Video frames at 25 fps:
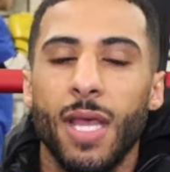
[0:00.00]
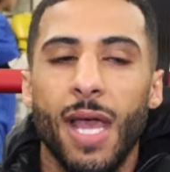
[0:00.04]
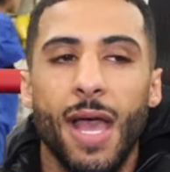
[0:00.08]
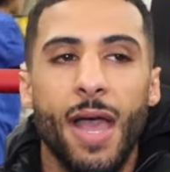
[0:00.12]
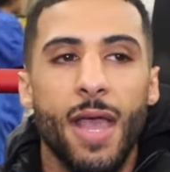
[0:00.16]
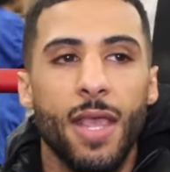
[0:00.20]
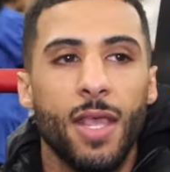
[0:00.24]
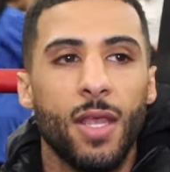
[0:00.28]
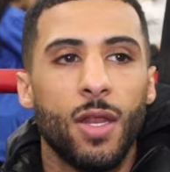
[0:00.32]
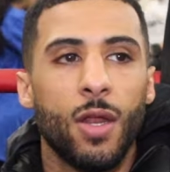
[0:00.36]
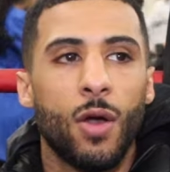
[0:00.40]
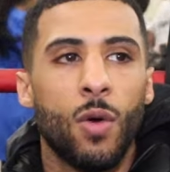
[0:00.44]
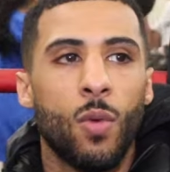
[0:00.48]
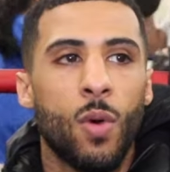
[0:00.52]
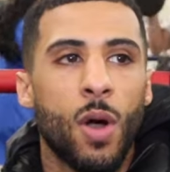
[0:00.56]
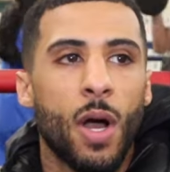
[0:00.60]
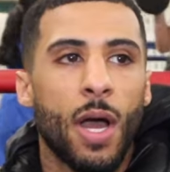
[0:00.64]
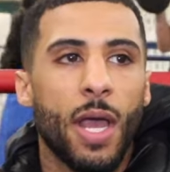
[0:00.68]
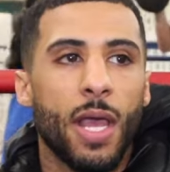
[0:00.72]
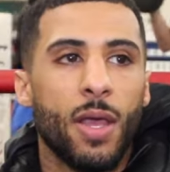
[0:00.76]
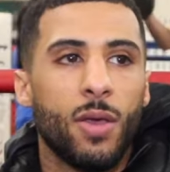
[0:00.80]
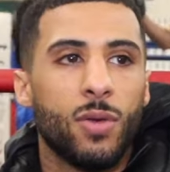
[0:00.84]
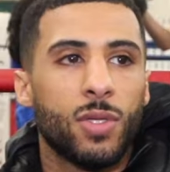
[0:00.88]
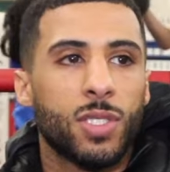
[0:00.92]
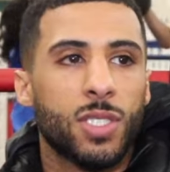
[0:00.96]
Yeah, you know
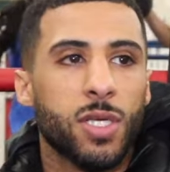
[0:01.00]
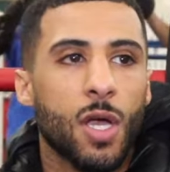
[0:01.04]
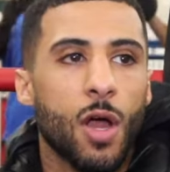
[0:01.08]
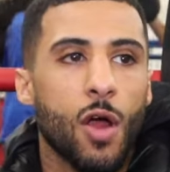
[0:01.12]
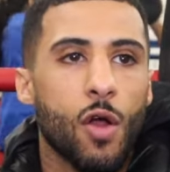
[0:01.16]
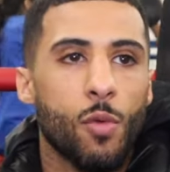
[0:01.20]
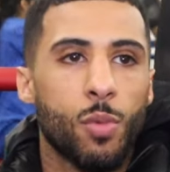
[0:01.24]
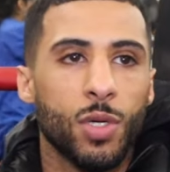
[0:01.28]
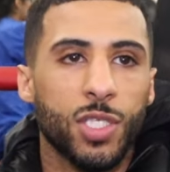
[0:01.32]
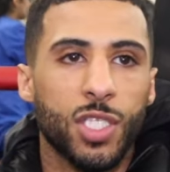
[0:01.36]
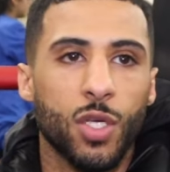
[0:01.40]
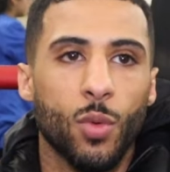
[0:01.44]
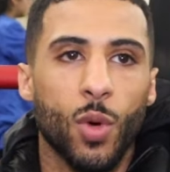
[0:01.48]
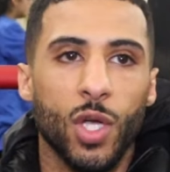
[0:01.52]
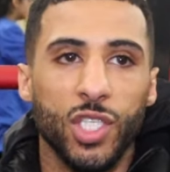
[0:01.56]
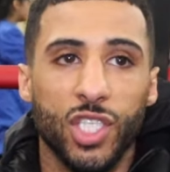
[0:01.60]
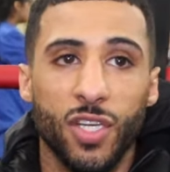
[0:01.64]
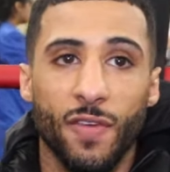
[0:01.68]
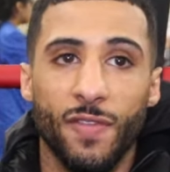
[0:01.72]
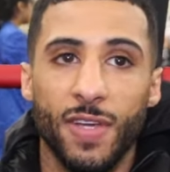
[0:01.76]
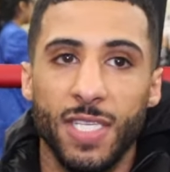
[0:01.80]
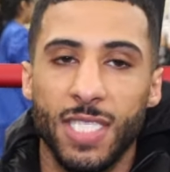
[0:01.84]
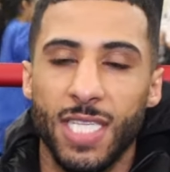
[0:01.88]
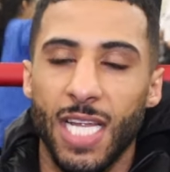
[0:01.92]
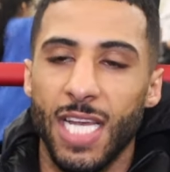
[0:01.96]
what? It was horrible to
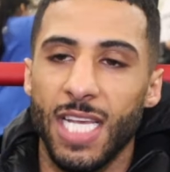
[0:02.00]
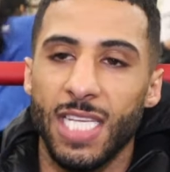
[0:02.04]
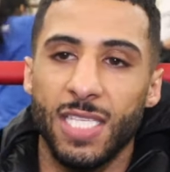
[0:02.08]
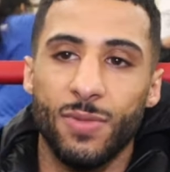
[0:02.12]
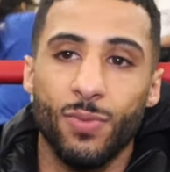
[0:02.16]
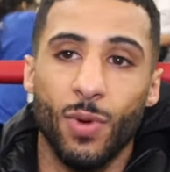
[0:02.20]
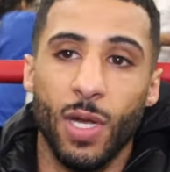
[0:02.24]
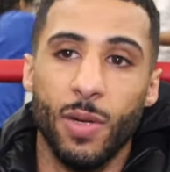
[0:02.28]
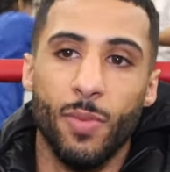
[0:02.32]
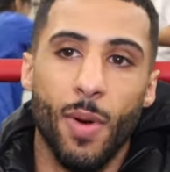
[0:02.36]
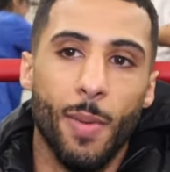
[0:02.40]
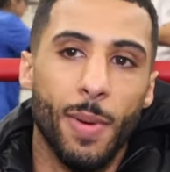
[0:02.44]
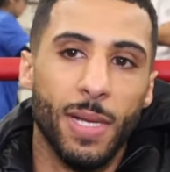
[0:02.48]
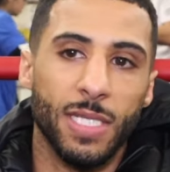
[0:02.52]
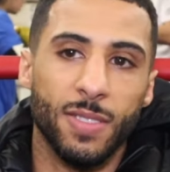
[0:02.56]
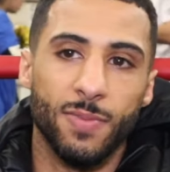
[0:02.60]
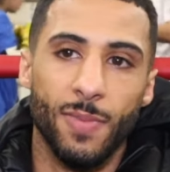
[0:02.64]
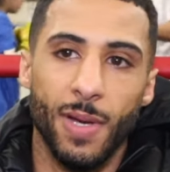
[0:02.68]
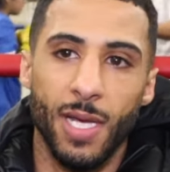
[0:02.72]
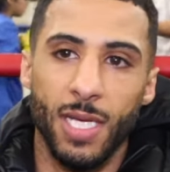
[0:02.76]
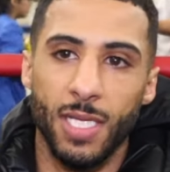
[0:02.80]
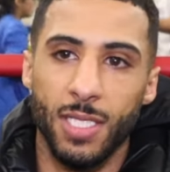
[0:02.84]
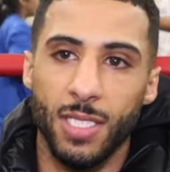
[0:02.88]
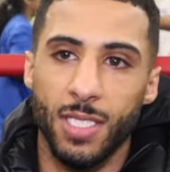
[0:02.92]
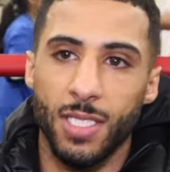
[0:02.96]
watch. Obviously, he's one of my best
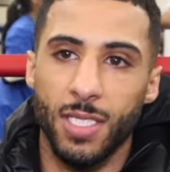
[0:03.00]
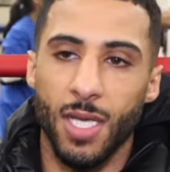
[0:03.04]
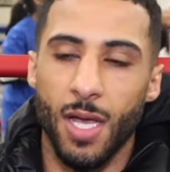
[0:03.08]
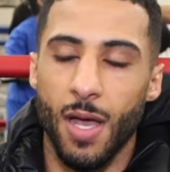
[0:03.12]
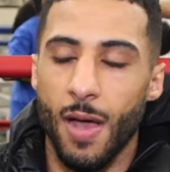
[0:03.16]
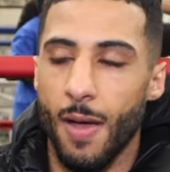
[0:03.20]
mates.